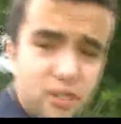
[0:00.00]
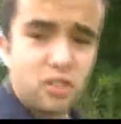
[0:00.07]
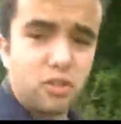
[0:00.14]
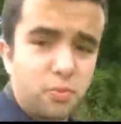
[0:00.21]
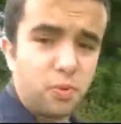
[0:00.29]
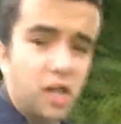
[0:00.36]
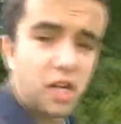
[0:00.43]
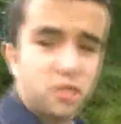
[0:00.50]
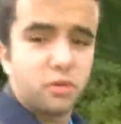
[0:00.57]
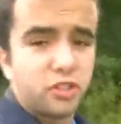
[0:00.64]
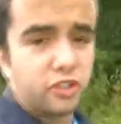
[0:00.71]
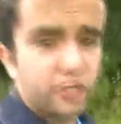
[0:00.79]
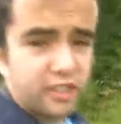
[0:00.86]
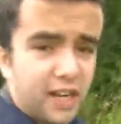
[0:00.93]
has two parts
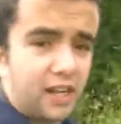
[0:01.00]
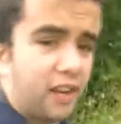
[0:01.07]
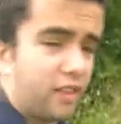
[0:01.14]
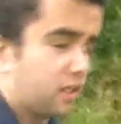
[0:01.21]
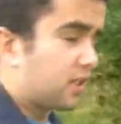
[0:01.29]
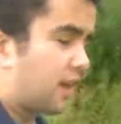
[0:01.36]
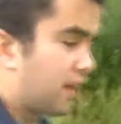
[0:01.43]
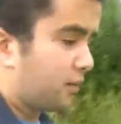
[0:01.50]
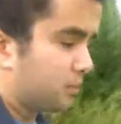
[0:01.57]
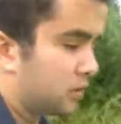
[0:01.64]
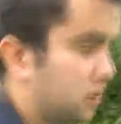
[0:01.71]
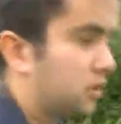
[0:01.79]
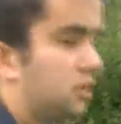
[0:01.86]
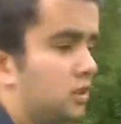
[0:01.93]
which are exactly the same.
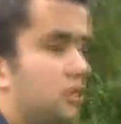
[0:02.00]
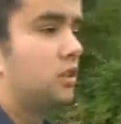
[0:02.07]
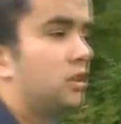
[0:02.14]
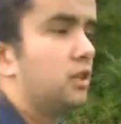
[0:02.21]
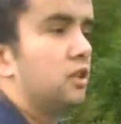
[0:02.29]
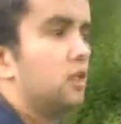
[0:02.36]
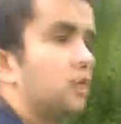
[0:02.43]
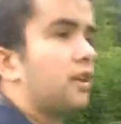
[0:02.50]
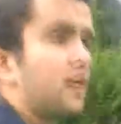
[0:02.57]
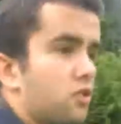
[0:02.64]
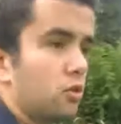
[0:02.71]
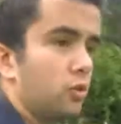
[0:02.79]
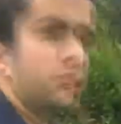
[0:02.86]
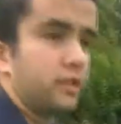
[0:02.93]

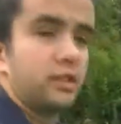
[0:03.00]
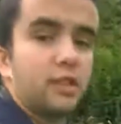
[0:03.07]
That's always